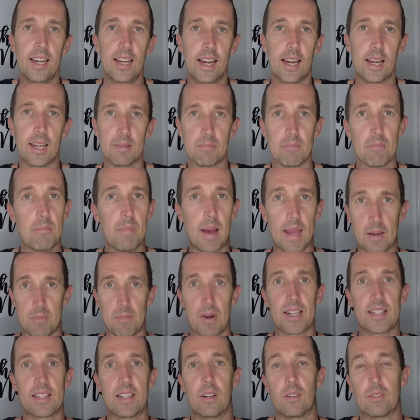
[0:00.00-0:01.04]
and make
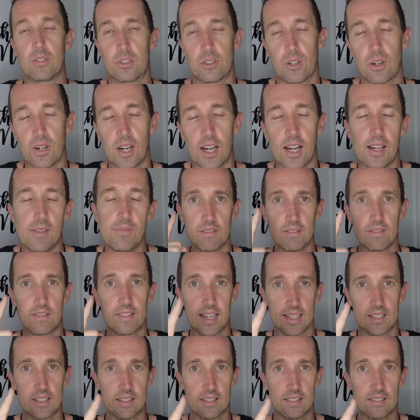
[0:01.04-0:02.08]
myself stronger
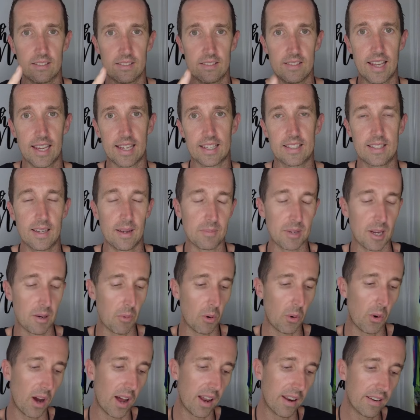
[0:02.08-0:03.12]
that's next step
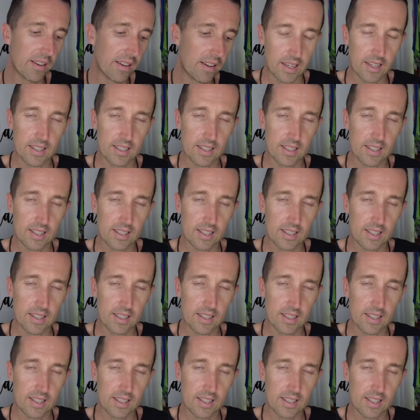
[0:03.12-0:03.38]
number one.